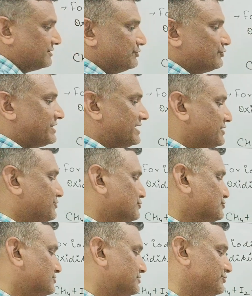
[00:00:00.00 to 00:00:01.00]
you
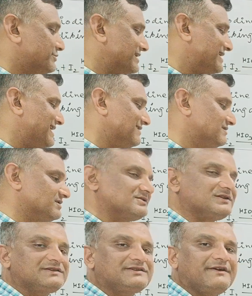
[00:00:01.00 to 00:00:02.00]
can get the
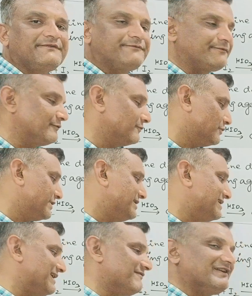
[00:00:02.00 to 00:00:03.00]
just
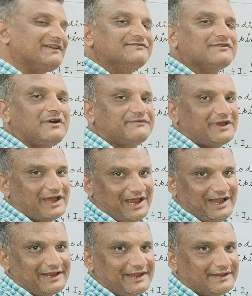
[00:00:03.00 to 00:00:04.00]
fluorine derivatives of the
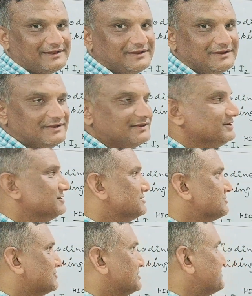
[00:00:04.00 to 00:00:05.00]
alkene.
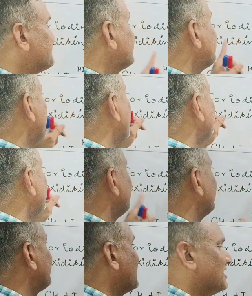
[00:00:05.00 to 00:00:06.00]
So this was about the
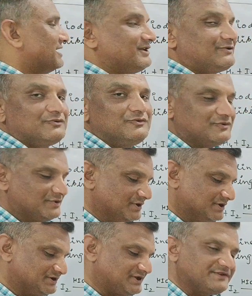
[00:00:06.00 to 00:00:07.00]
regarding to
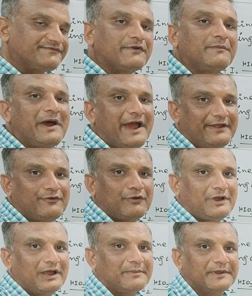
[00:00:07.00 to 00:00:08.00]
just from
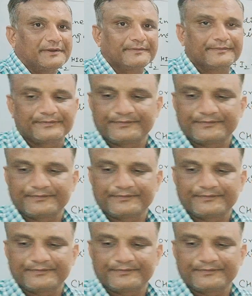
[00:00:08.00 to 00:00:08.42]
hydrocarbon.